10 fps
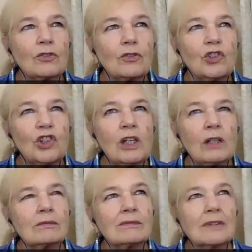G.
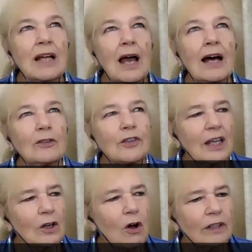How are they
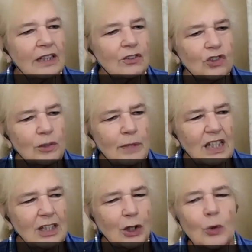calling it?
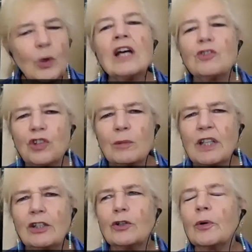GPU?
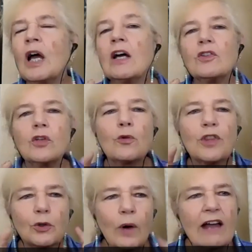GPU. So the
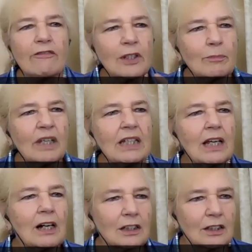Graphic
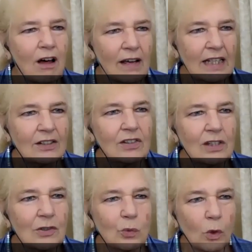Media Alliance
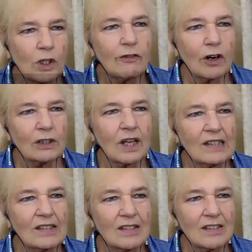is one of our
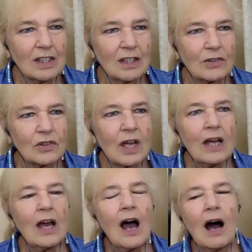licensees
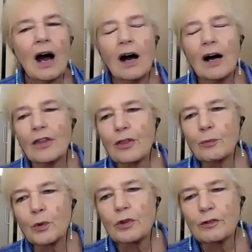uh,
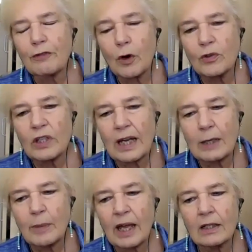through the folks at
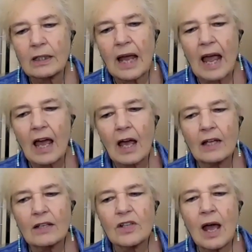APAN. And